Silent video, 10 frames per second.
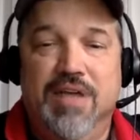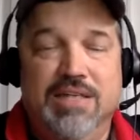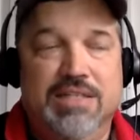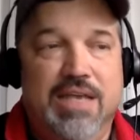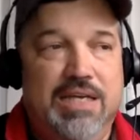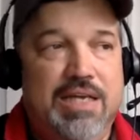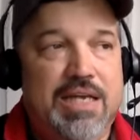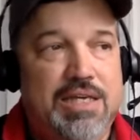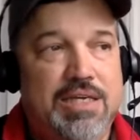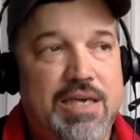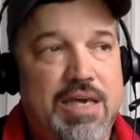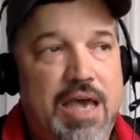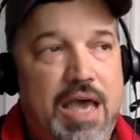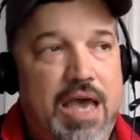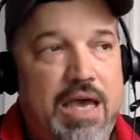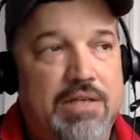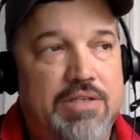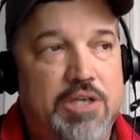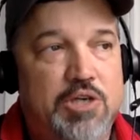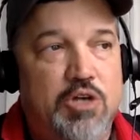that technique. And
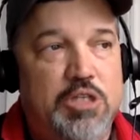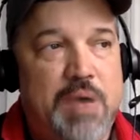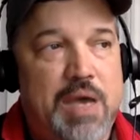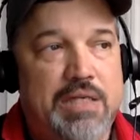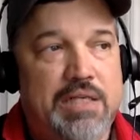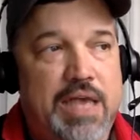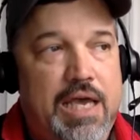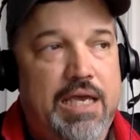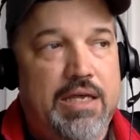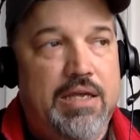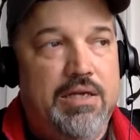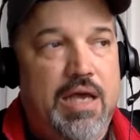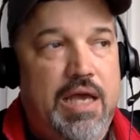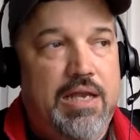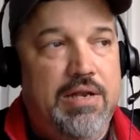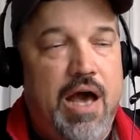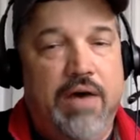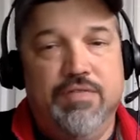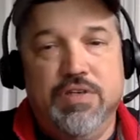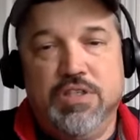so you're expecting a, a
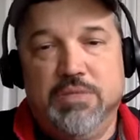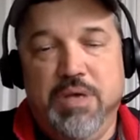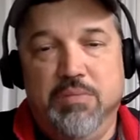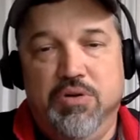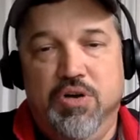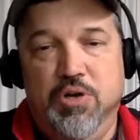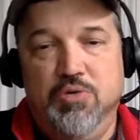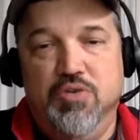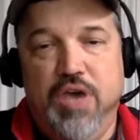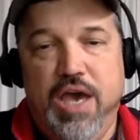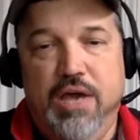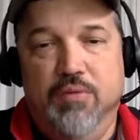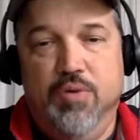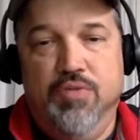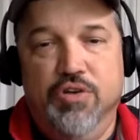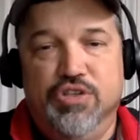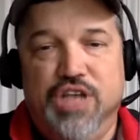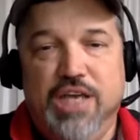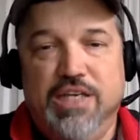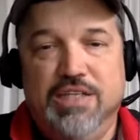novice to be able to do that when they're
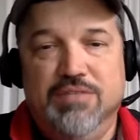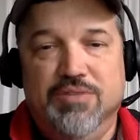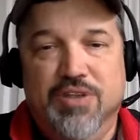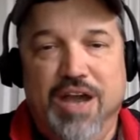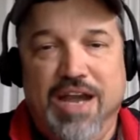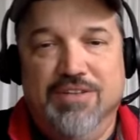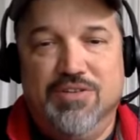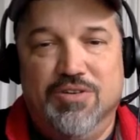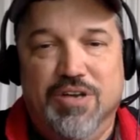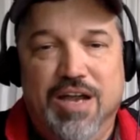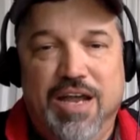shaking, when their hands are,